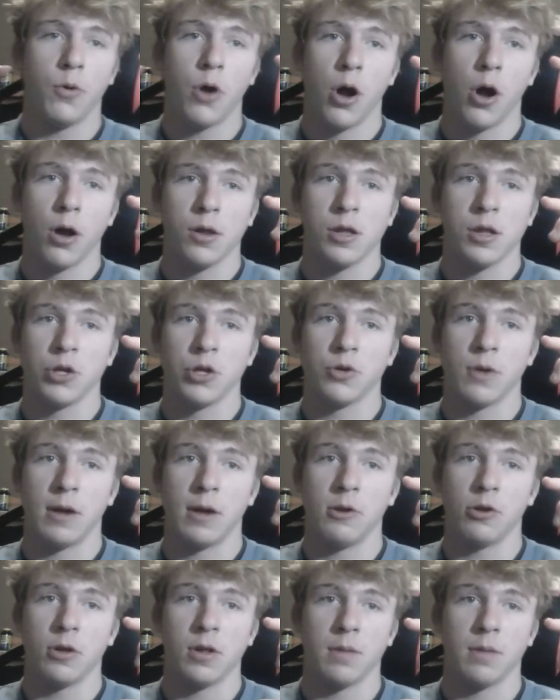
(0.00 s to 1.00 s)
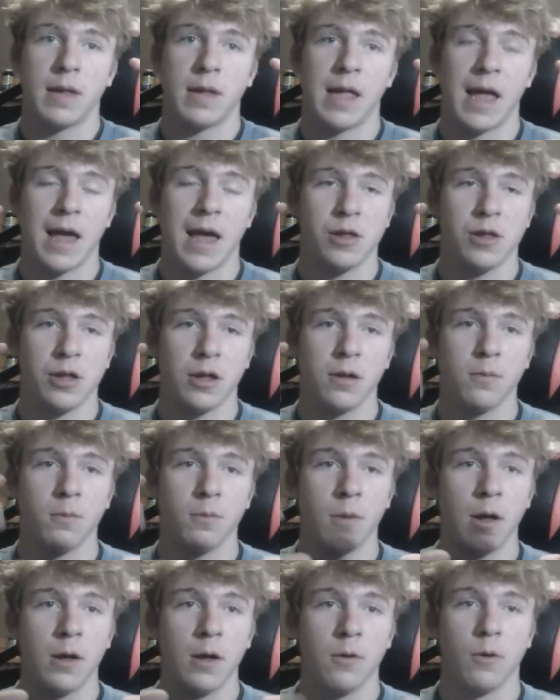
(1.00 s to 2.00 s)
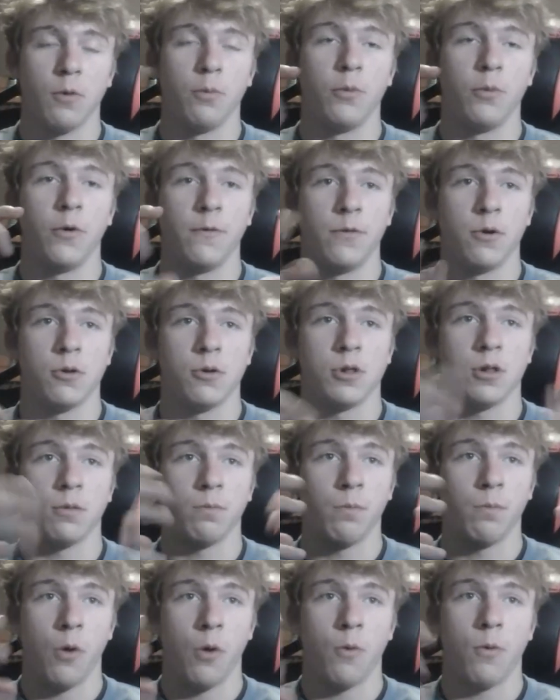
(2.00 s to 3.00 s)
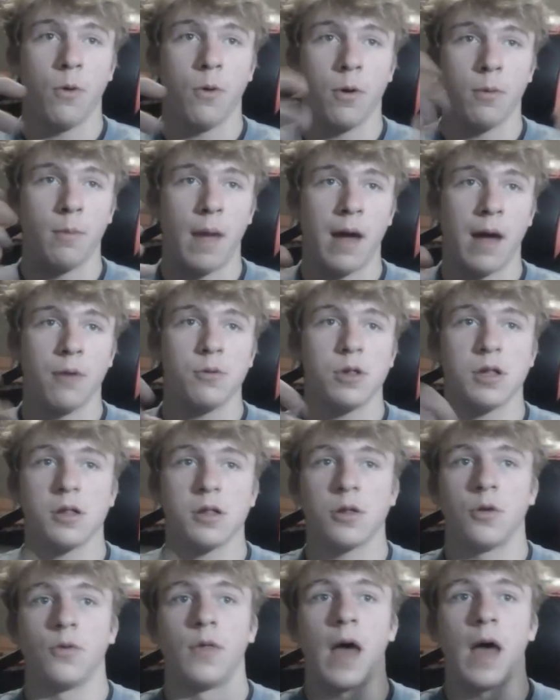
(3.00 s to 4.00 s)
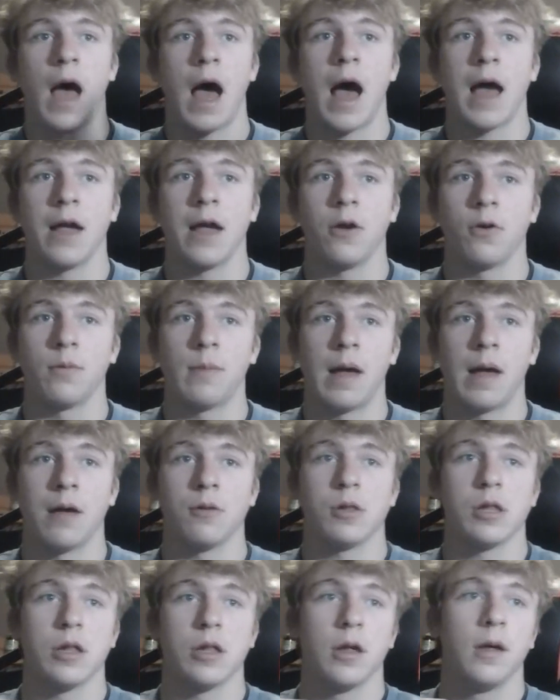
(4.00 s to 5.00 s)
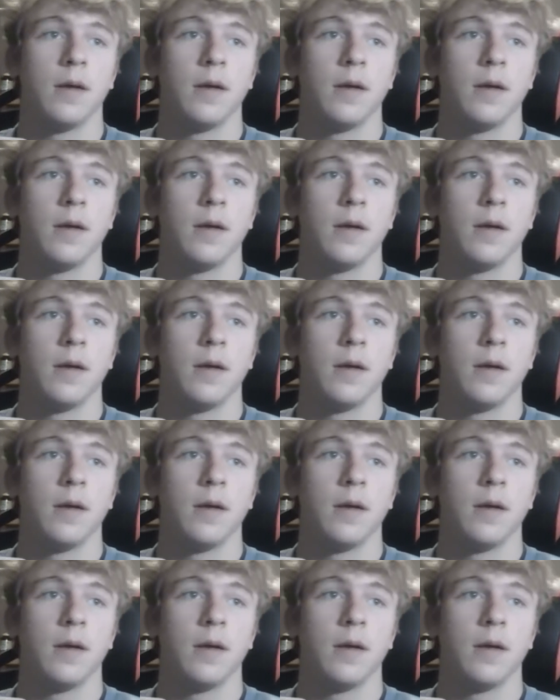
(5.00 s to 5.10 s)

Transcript: concentrations of potassium, we'll move those lower amounts to the higher amounts,